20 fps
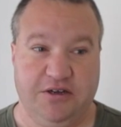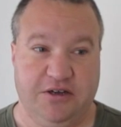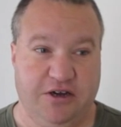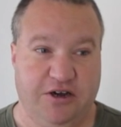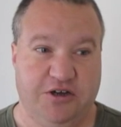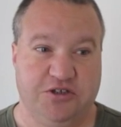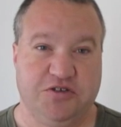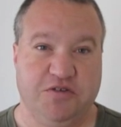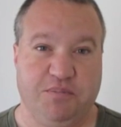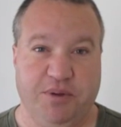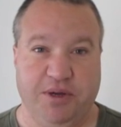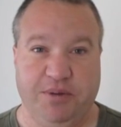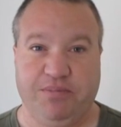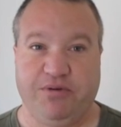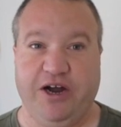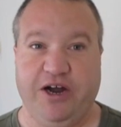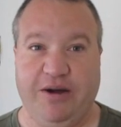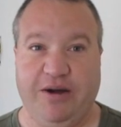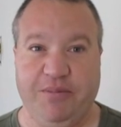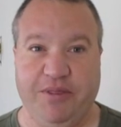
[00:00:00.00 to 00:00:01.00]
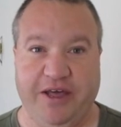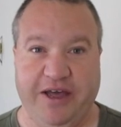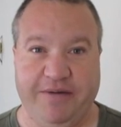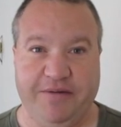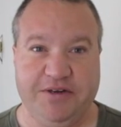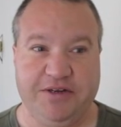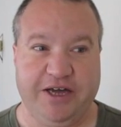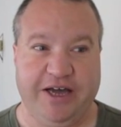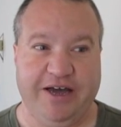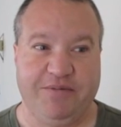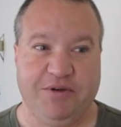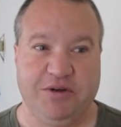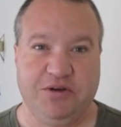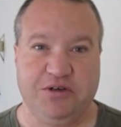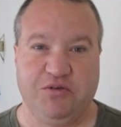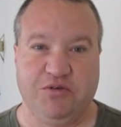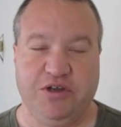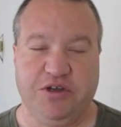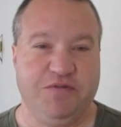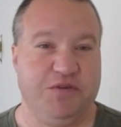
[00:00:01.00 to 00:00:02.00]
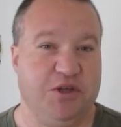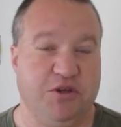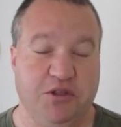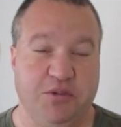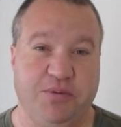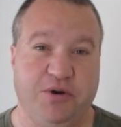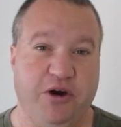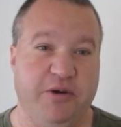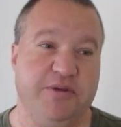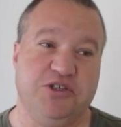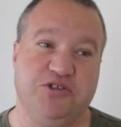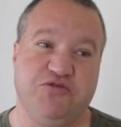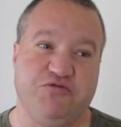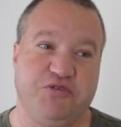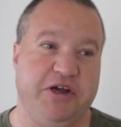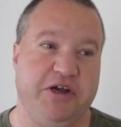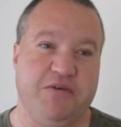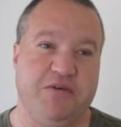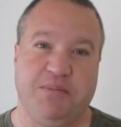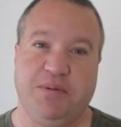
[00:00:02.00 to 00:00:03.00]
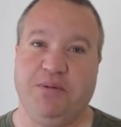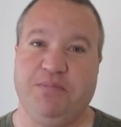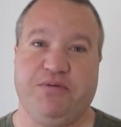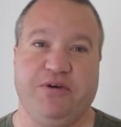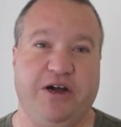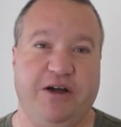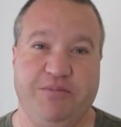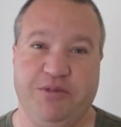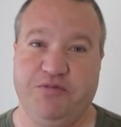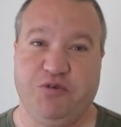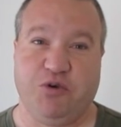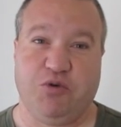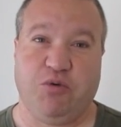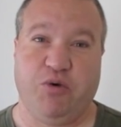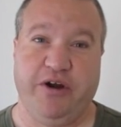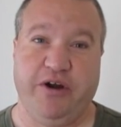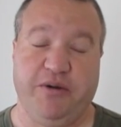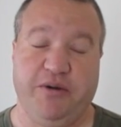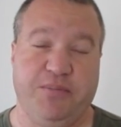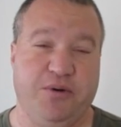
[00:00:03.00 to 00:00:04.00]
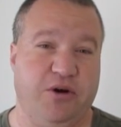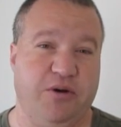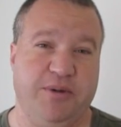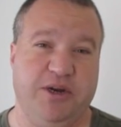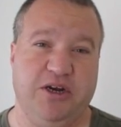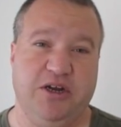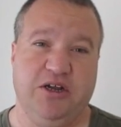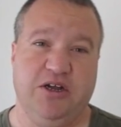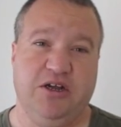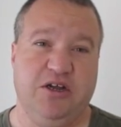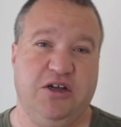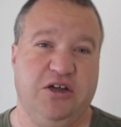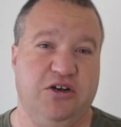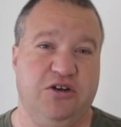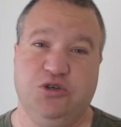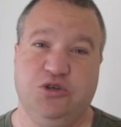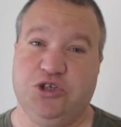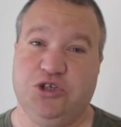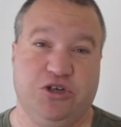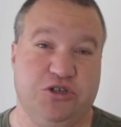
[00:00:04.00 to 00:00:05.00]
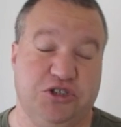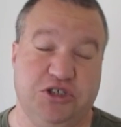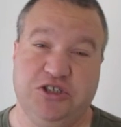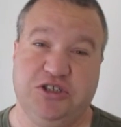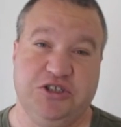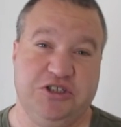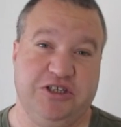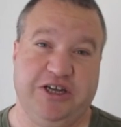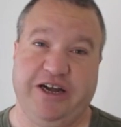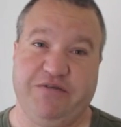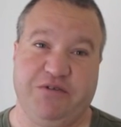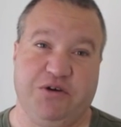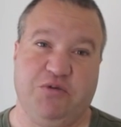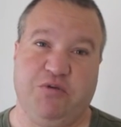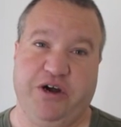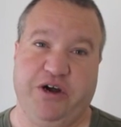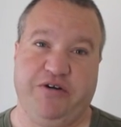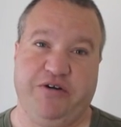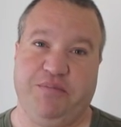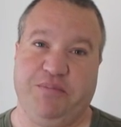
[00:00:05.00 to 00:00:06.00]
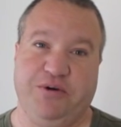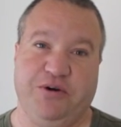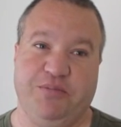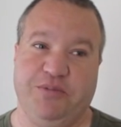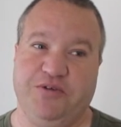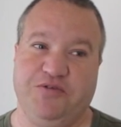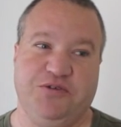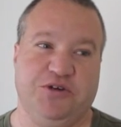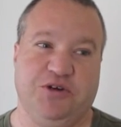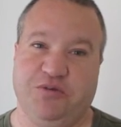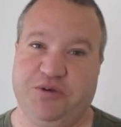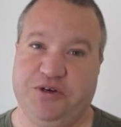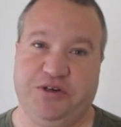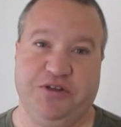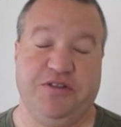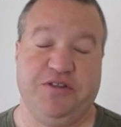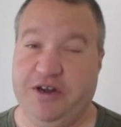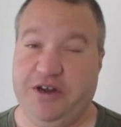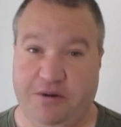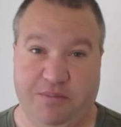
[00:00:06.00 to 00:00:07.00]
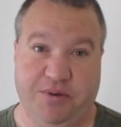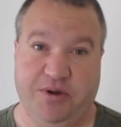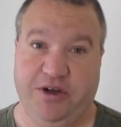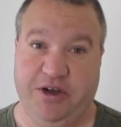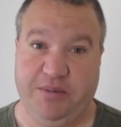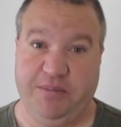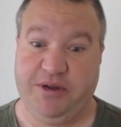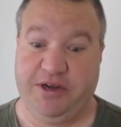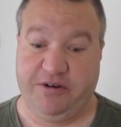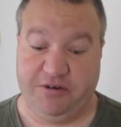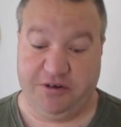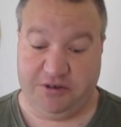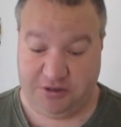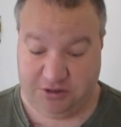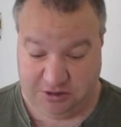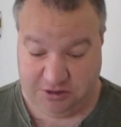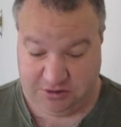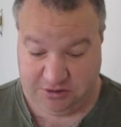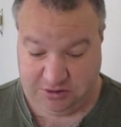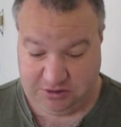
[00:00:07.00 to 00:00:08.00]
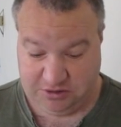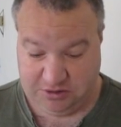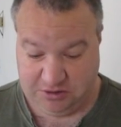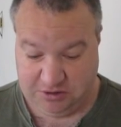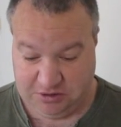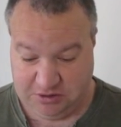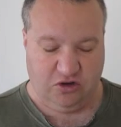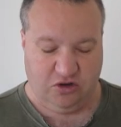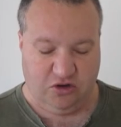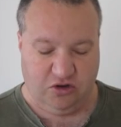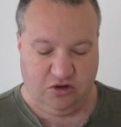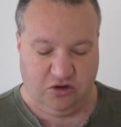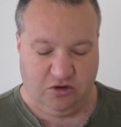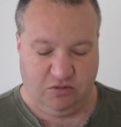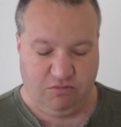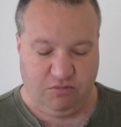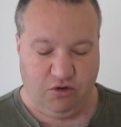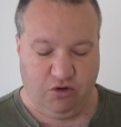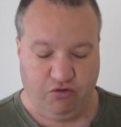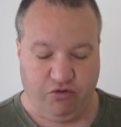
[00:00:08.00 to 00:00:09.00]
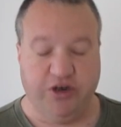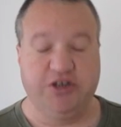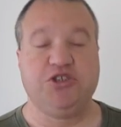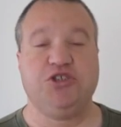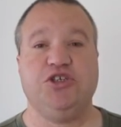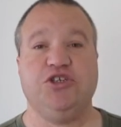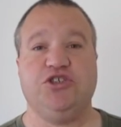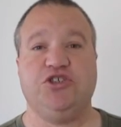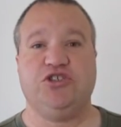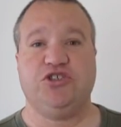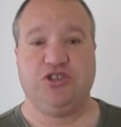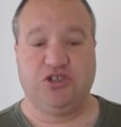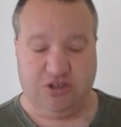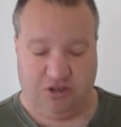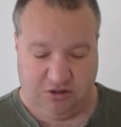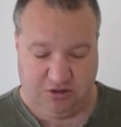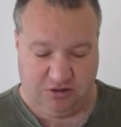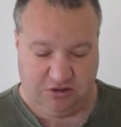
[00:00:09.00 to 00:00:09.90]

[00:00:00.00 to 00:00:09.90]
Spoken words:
I also have a big problem with having to have it, even though the permit's free, I have a big problem with requiring a permit. New Jersey does not require a permit to go into their Pine Barrens. Moriches,